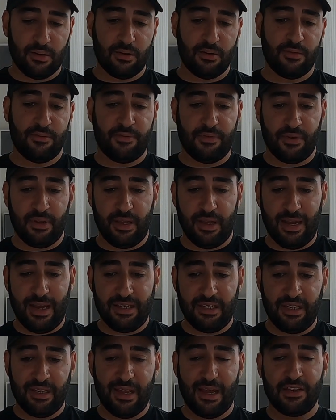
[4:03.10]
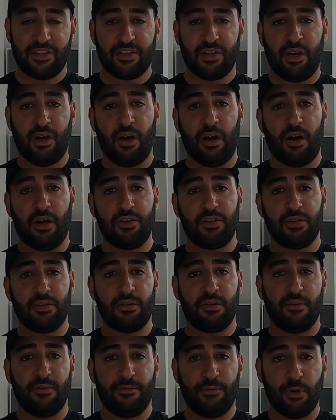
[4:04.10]
of Adidas
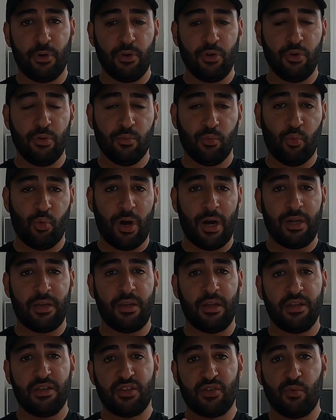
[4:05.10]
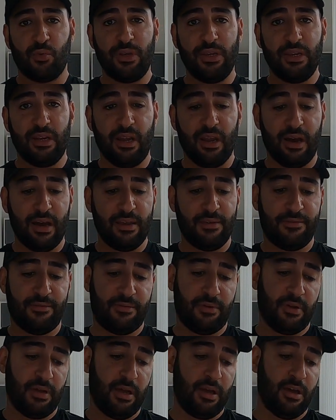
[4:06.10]
Harden Volume 1 Sweet
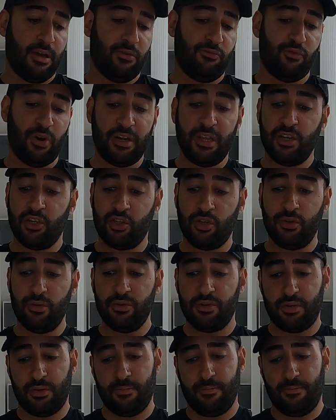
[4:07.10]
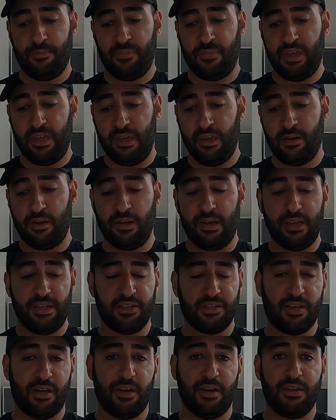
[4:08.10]
Life uh, running shoes. They are a
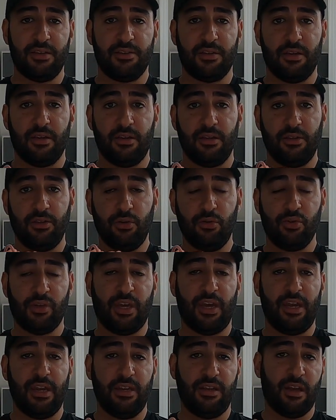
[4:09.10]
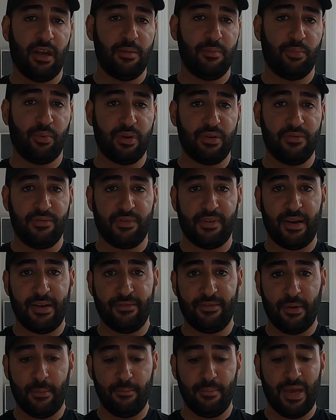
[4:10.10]
size UK
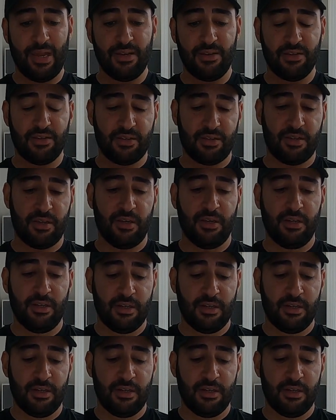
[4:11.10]
9.5 men's.